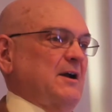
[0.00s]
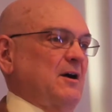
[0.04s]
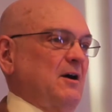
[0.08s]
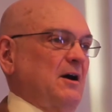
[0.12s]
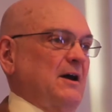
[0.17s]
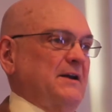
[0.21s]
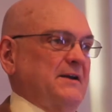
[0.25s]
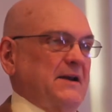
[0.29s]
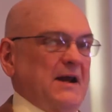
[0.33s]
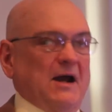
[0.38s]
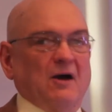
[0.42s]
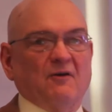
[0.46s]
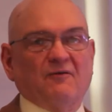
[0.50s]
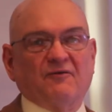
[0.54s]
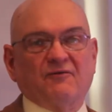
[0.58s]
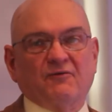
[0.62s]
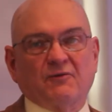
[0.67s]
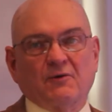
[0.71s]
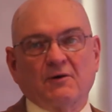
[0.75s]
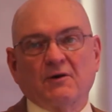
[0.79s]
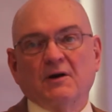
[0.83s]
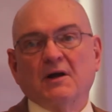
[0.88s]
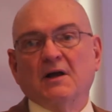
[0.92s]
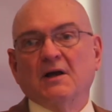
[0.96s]
on now
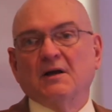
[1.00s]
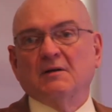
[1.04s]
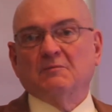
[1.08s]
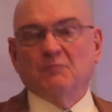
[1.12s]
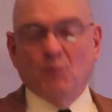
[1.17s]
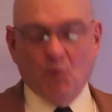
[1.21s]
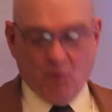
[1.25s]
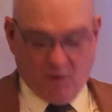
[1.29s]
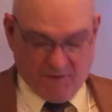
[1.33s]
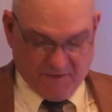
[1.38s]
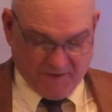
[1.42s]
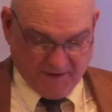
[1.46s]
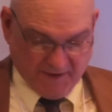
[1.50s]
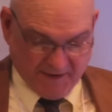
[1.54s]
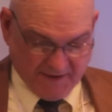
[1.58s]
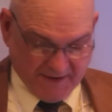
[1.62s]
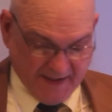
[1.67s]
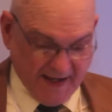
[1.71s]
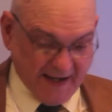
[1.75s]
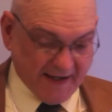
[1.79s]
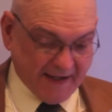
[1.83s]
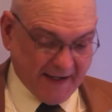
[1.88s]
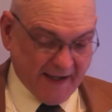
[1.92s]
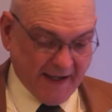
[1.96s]
for more than a
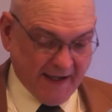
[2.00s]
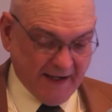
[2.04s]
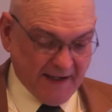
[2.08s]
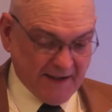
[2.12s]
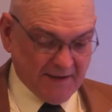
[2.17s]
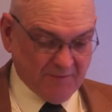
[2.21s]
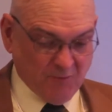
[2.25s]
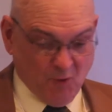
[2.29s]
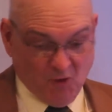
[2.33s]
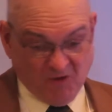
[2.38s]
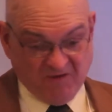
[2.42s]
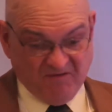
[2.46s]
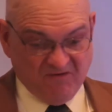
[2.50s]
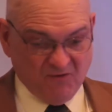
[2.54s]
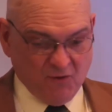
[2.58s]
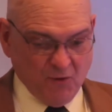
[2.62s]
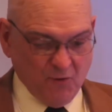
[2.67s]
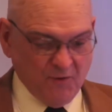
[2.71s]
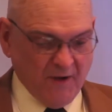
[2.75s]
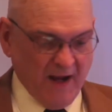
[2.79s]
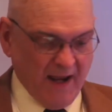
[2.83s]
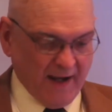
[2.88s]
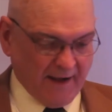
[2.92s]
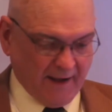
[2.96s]
decade, more than
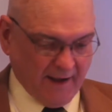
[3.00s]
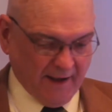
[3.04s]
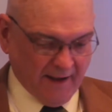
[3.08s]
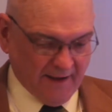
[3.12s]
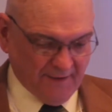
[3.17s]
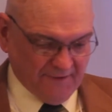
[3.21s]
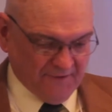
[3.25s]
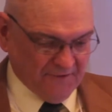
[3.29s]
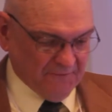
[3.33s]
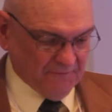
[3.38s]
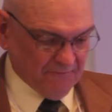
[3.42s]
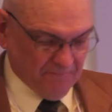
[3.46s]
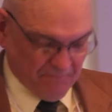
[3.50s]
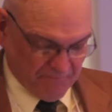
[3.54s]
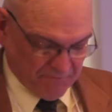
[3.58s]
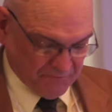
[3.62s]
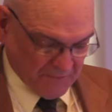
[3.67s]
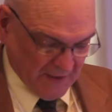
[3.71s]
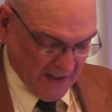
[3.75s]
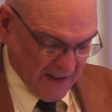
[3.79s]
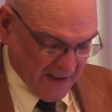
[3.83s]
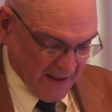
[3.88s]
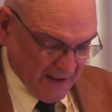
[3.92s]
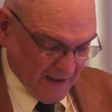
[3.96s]
two decades.
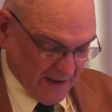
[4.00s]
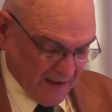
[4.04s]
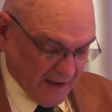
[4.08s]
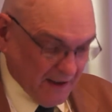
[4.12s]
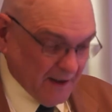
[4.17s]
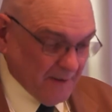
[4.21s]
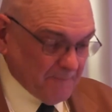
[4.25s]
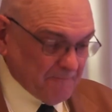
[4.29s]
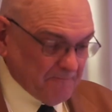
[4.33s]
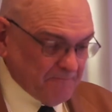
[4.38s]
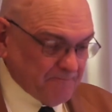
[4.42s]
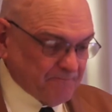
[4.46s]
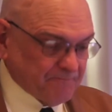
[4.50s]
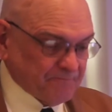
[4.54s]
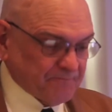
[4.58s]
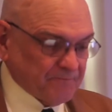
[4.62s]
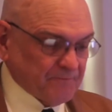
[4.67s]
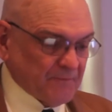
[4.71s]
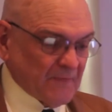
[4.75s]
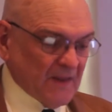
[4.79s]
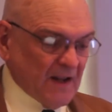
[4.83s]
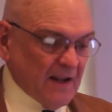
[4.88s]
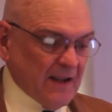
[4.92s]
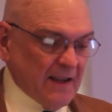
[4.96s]
Um,
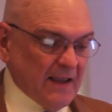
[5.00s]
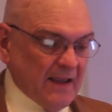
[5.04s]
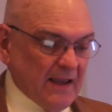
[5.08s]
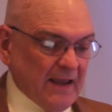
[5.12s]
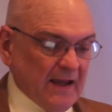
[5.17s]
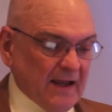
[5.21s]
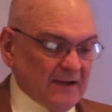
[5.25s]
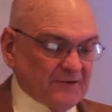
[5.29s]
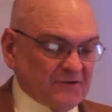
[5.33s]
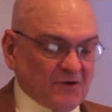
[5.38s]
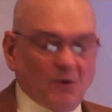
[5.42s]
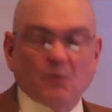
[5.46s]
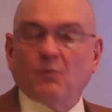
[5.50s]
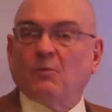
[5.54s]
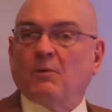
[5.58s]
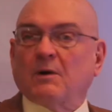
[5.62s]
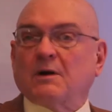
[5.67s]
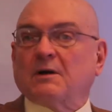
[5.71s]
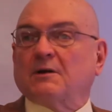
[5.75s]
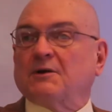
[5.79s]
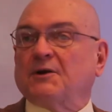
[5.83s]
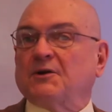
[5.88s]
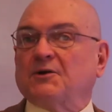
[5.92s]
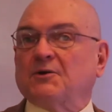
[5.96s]
and so
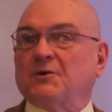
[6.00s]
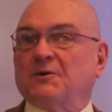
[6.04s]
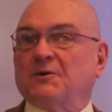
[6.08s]
what I'm going to do